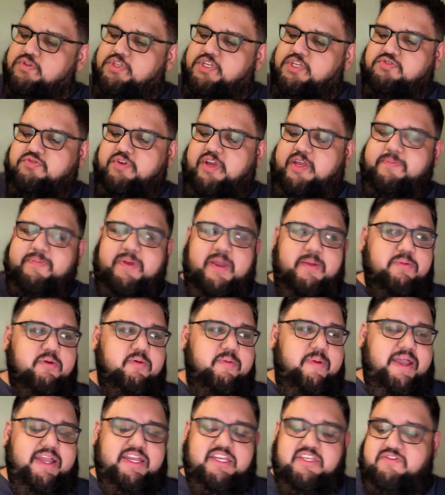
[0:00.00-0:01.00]
The trade
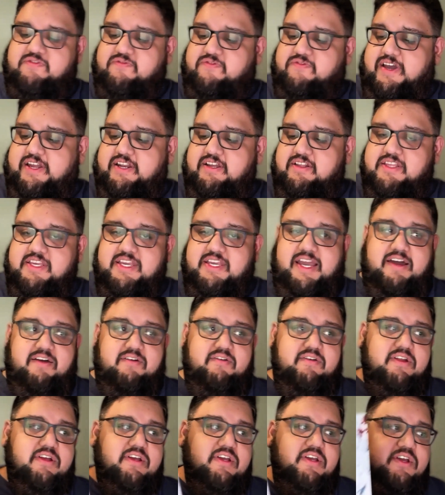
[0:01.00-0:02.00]
paperback is finally out.